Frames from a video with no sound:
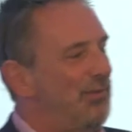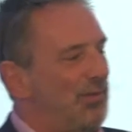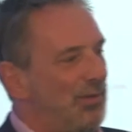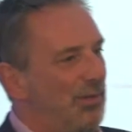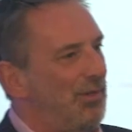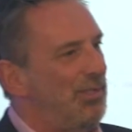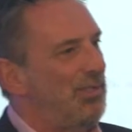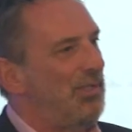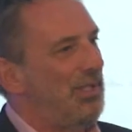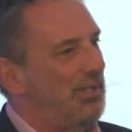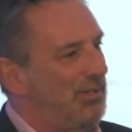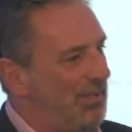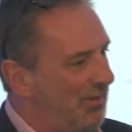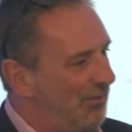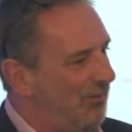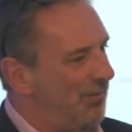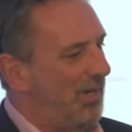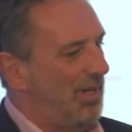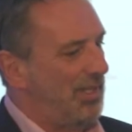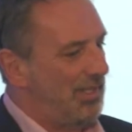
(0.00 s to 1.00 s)
Sorry to use that
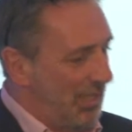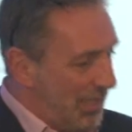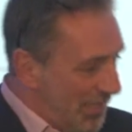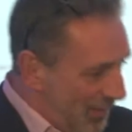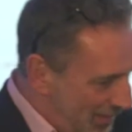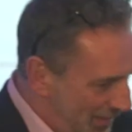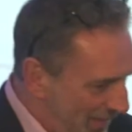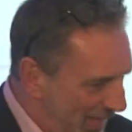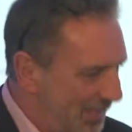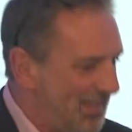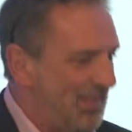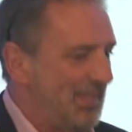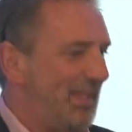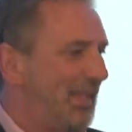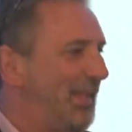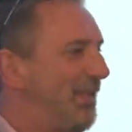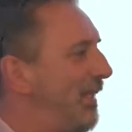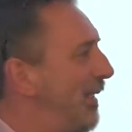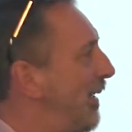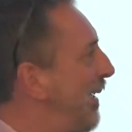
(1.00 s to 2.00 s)
phrase. That's
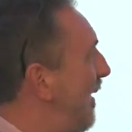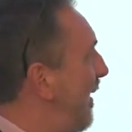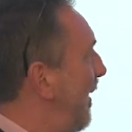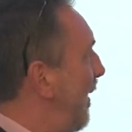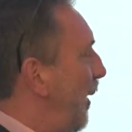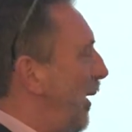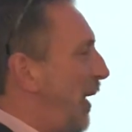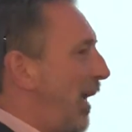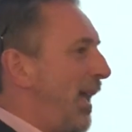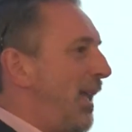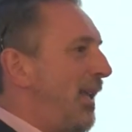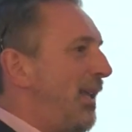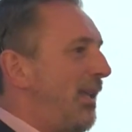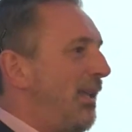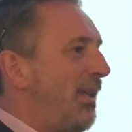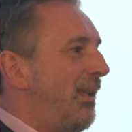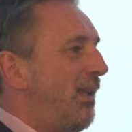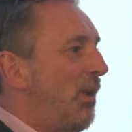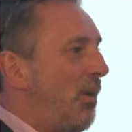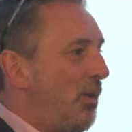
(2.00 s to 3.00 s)
it, okay?
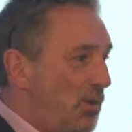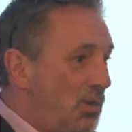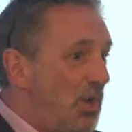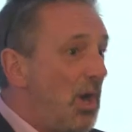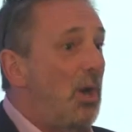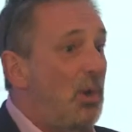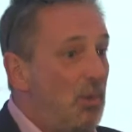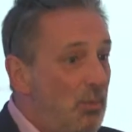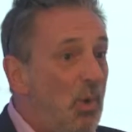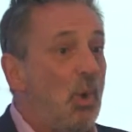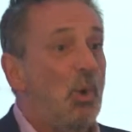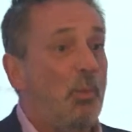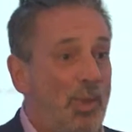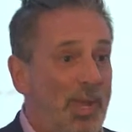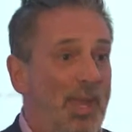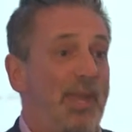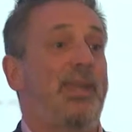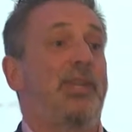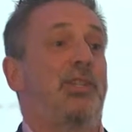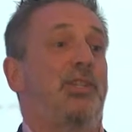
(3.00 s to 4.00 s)
No more
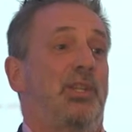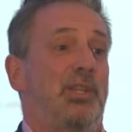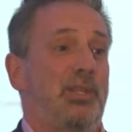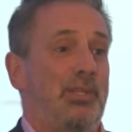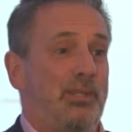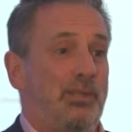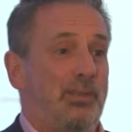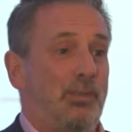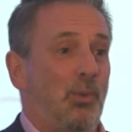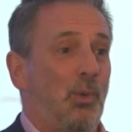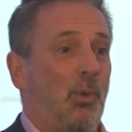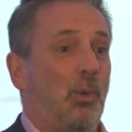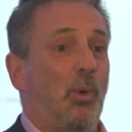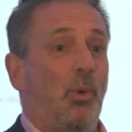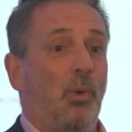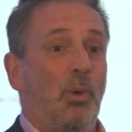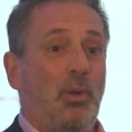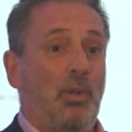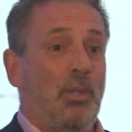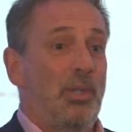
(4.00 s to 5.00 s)
packaging,
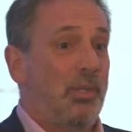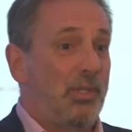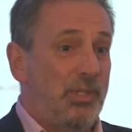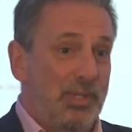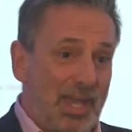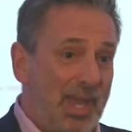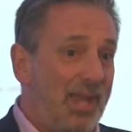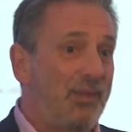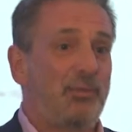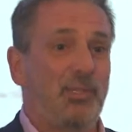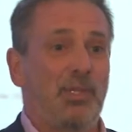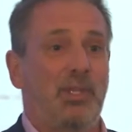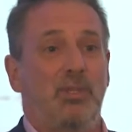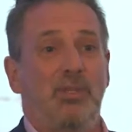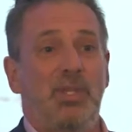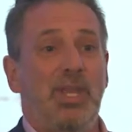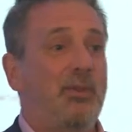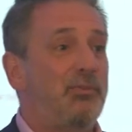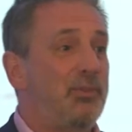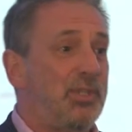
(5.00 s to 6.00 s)
or you have
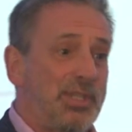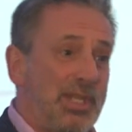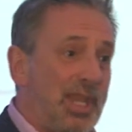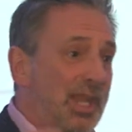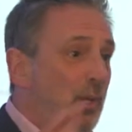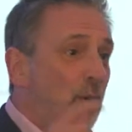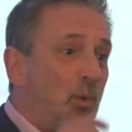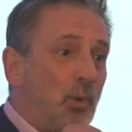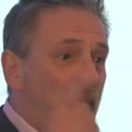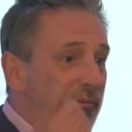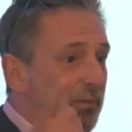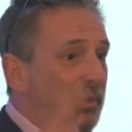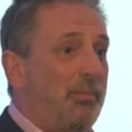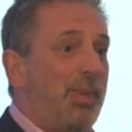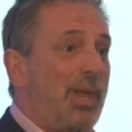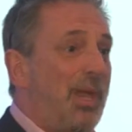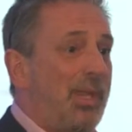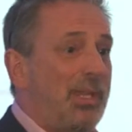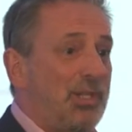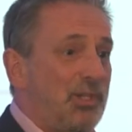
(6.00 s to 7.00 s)
to take all of your
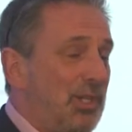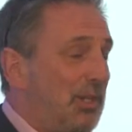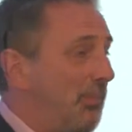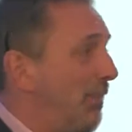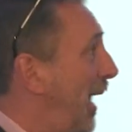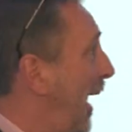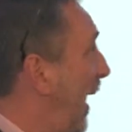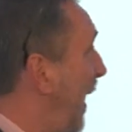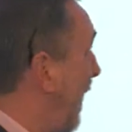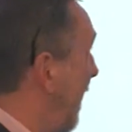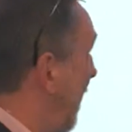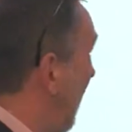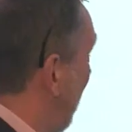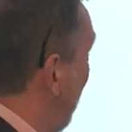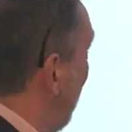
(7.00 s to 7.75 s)
packaging back.